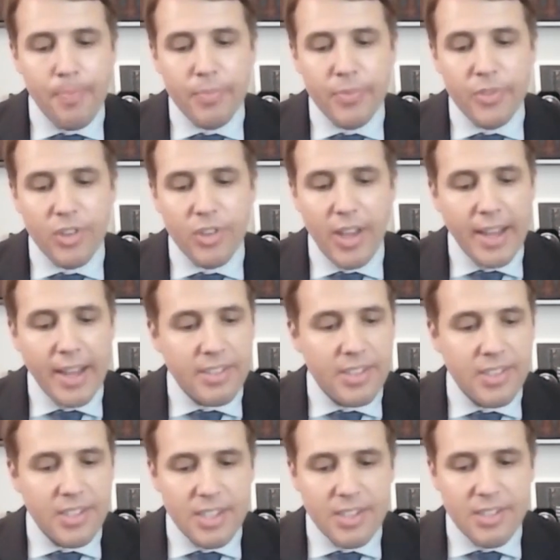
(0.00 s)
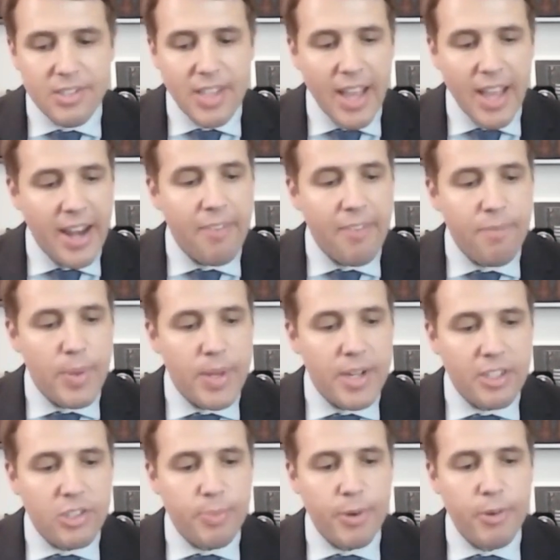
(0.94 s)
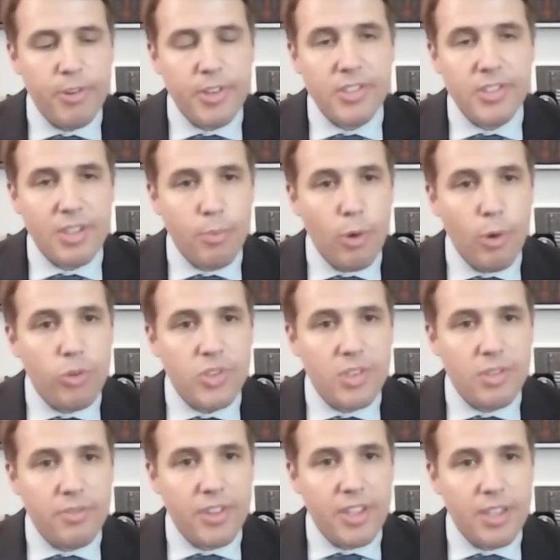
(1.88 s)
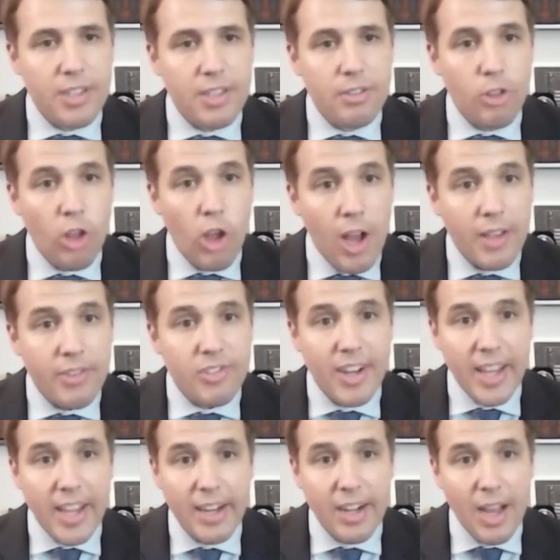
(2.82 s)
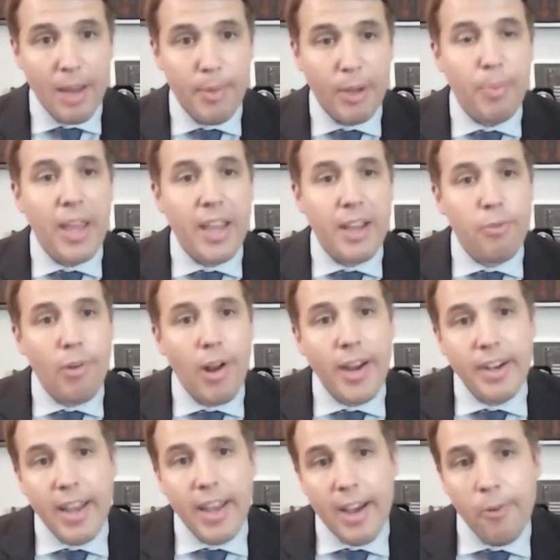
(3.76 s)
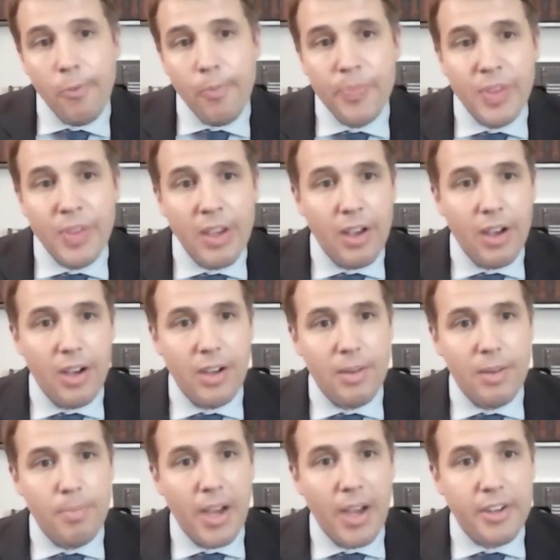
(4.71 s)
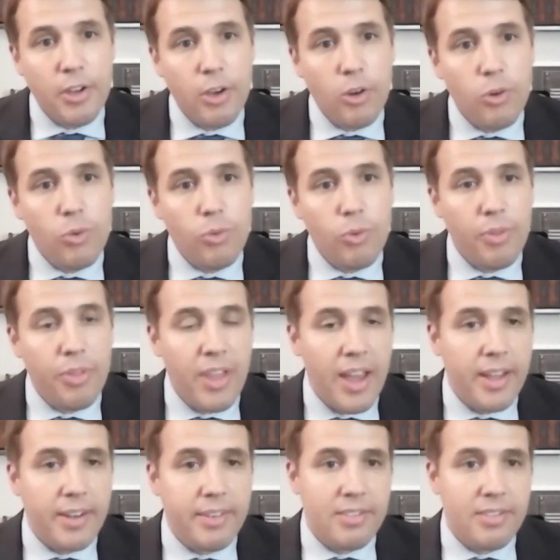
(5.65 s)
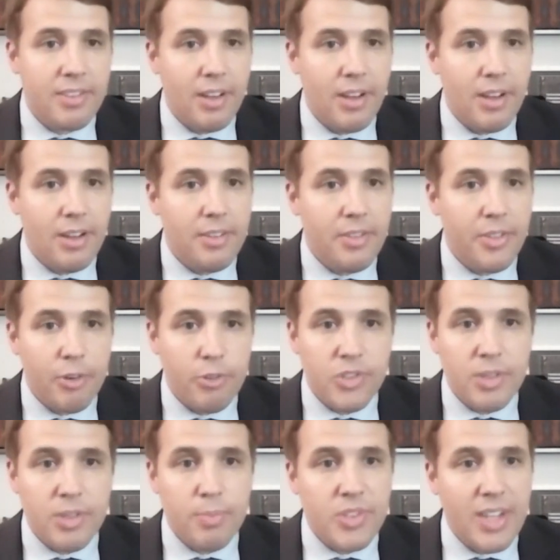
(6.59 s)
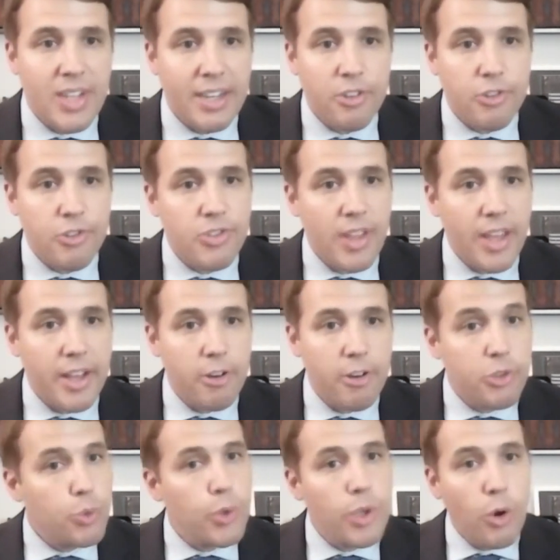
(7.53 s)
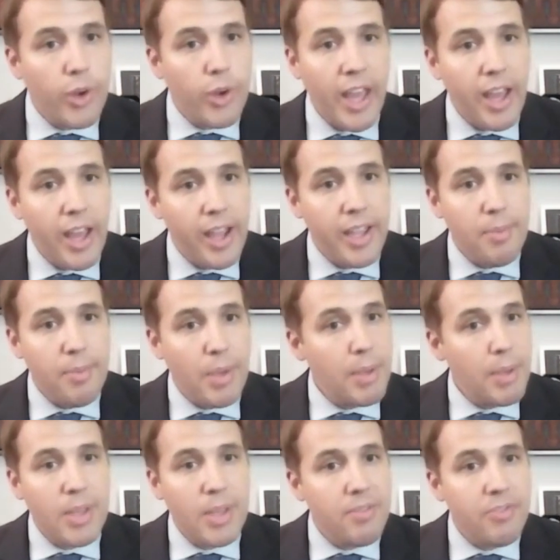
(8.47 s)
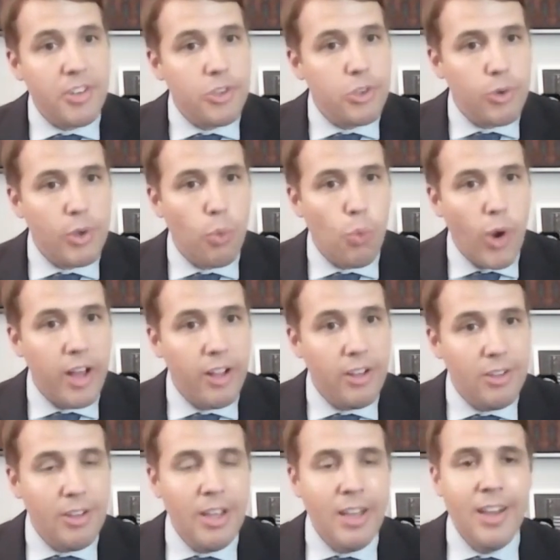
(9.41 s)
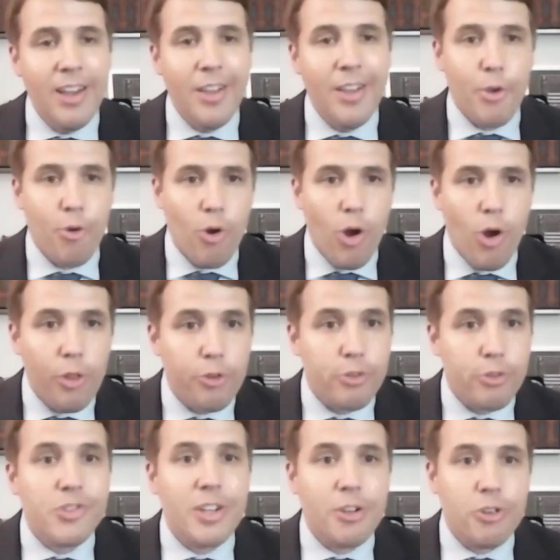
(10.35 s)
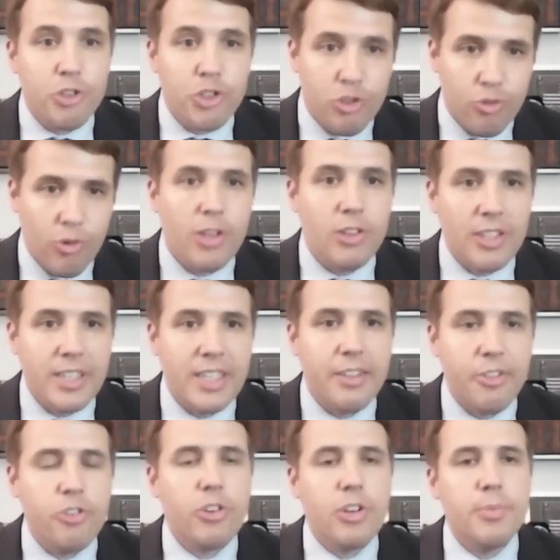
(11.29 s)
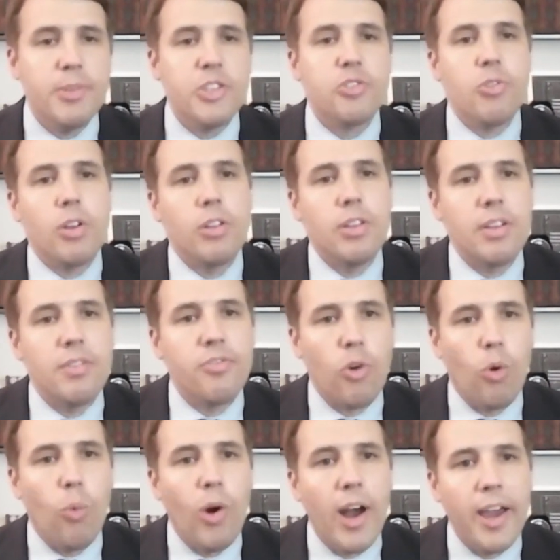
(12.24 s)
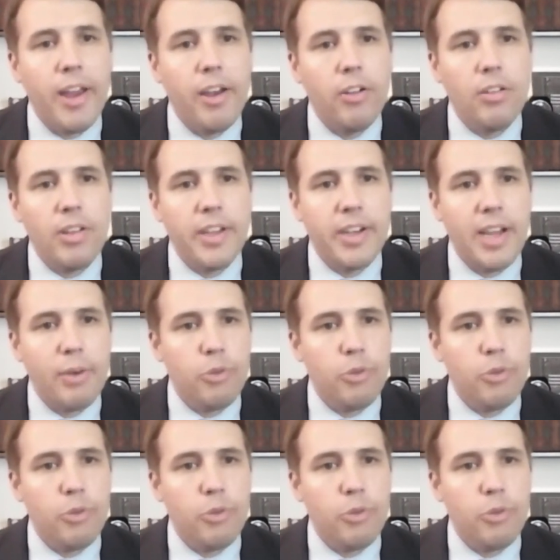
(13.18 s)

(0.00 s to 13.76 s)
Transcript: to entities that have been experiencing most of the loss and economic pain right now. I know that there are some sectors that are doing okay, maybe even doing well. There are others that are struggling, and they're going to be struggling for a while. And I